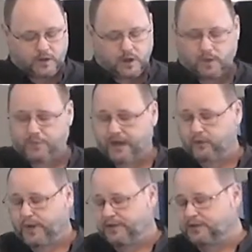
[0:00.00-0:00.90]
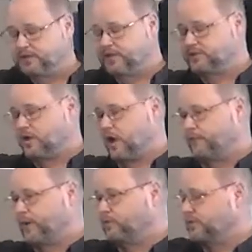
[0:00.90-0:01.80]
uh, by the way, this, this
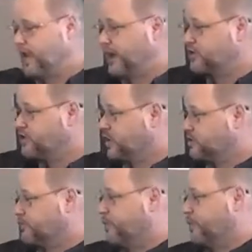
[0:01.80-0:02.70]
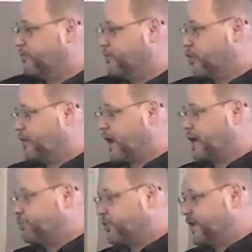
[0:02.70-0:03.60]
offering was not just for, for the high
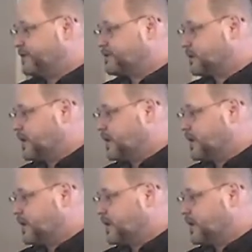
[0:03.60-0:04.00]
priest.